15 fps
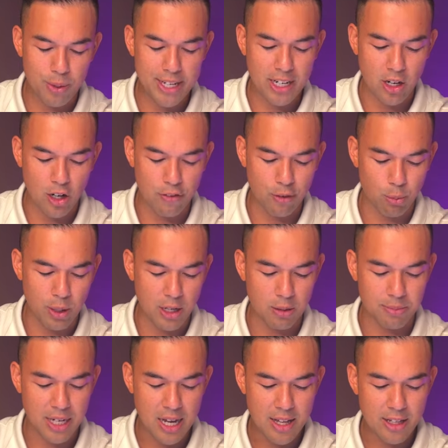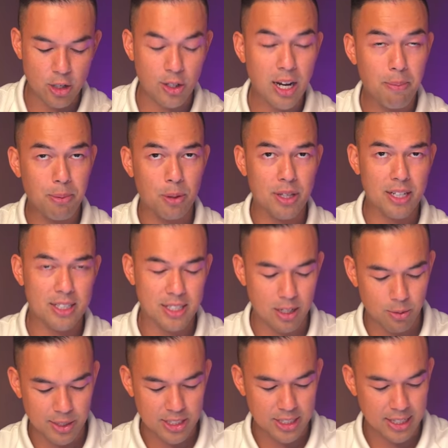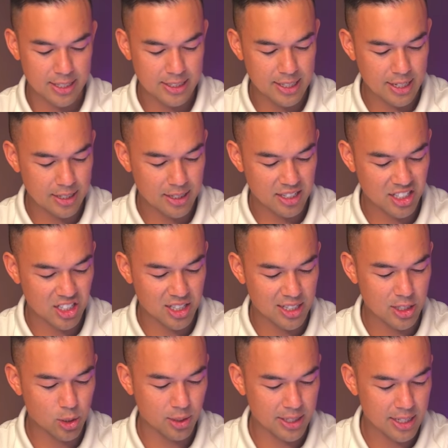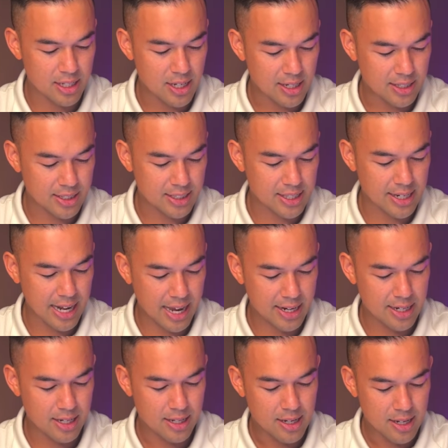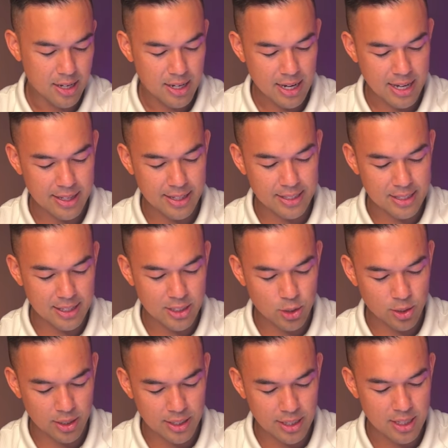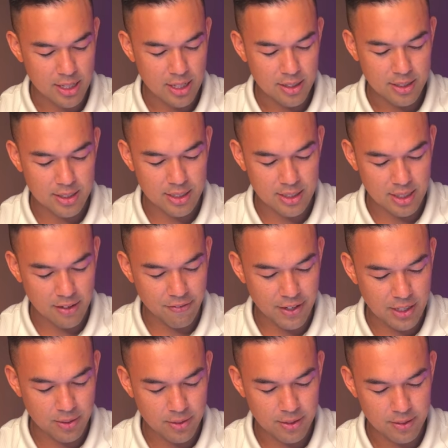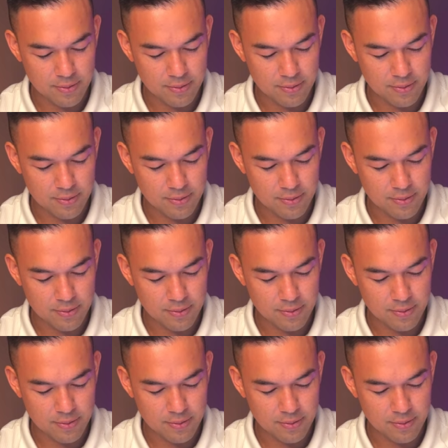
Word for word: we get overwhelmed, there are a couple of things that I want you to understand. There's literally just an ad, and there's literally just a funnel.